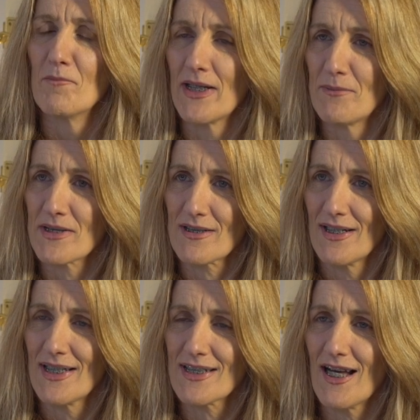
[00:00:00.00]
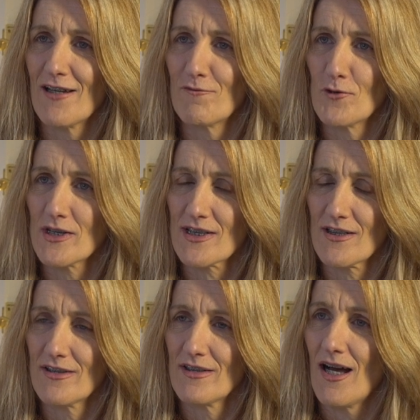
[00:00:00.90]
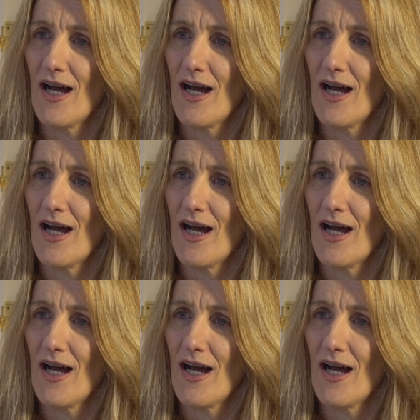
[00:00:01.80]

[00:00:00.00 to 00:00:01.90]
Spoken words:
My name is Colette. I have one son.